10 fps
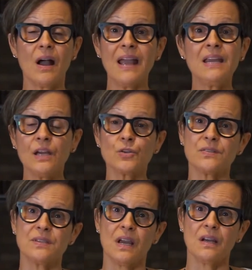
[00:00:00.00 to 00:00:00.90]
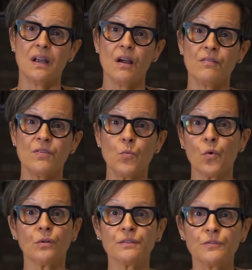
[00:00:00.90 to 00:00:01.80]
any understanding of the
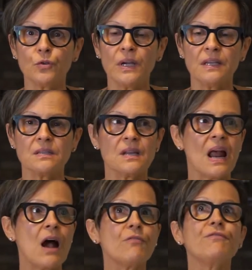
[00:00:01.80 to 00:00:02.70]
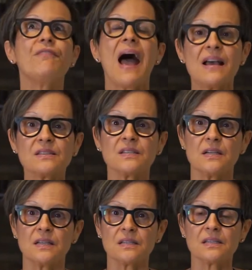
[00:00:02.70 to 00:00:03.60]
world of greens and how vast
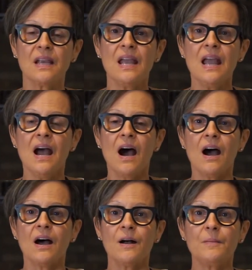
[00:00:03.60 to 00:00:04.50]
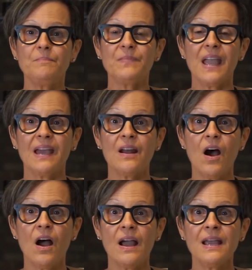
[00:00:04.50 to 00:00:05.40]
it is. And
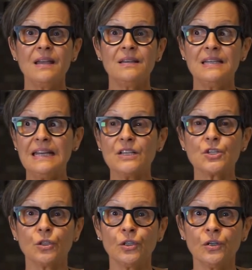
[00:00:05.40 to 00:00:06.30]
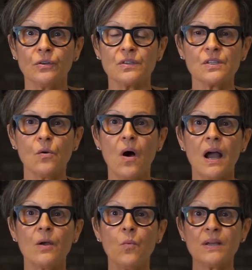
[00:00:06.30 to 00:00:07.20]
I needed to learn. So
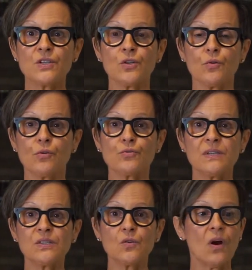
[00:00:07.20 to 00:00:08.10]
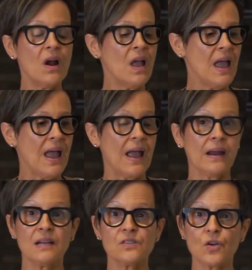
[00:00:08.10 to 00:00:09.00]
I went to the grocery store
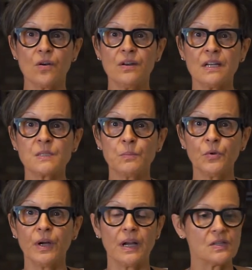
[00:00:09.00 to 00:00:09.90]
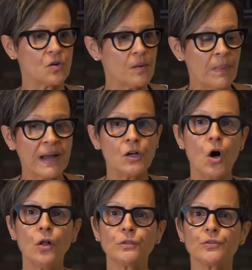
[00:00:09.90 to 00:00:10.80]
and I started exploring. I started buying
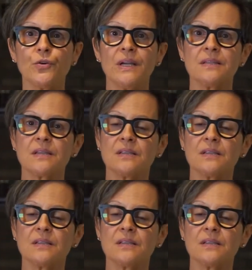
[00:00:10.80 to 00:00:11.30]
collard greens. I